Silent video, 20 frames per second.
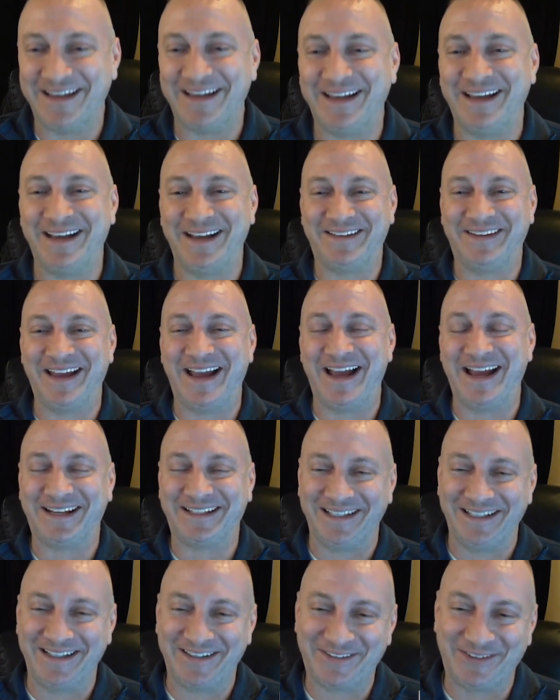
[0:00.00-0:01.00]

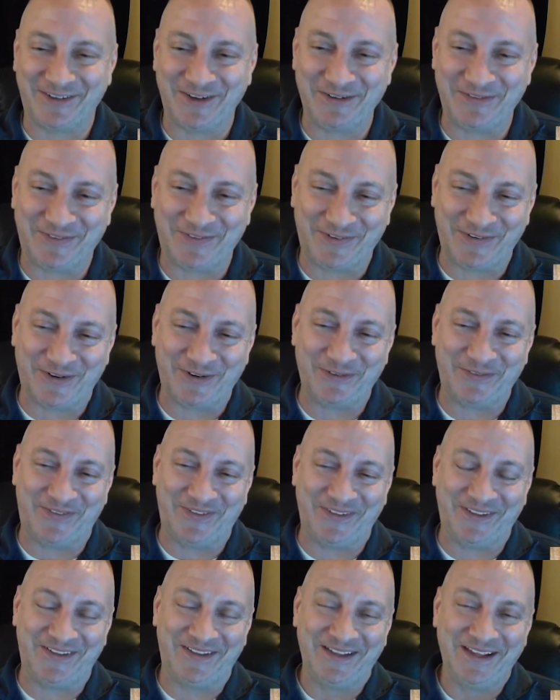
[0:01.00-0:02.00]
Exactly, sort of
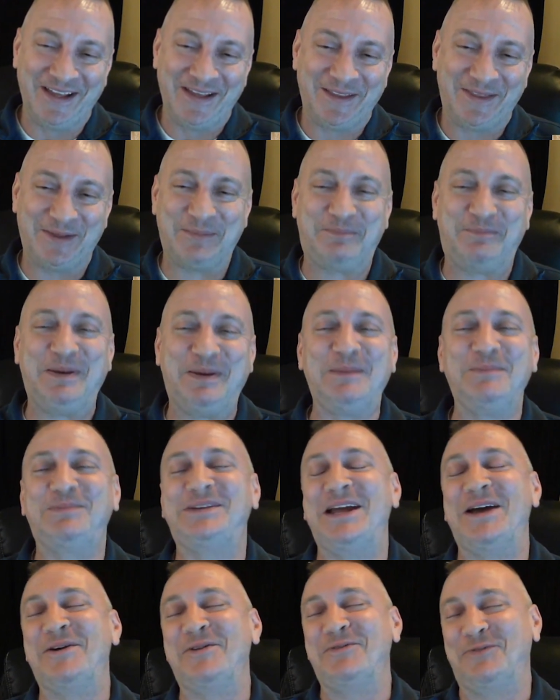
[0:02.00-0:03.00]
the
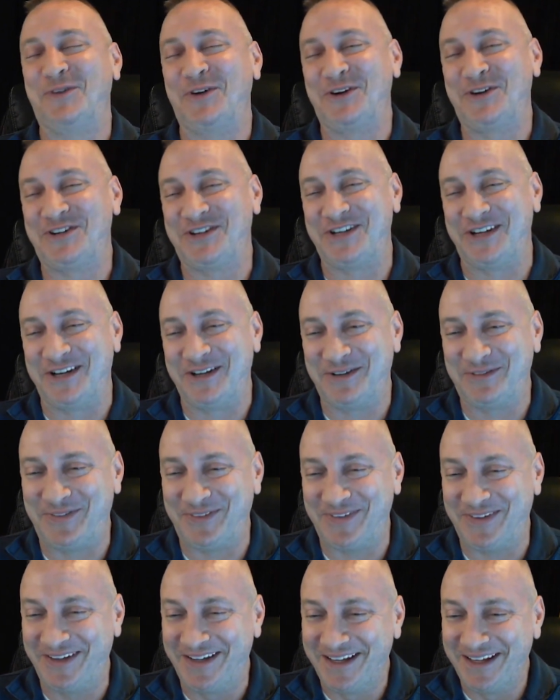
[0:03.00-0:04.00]
pimped out version of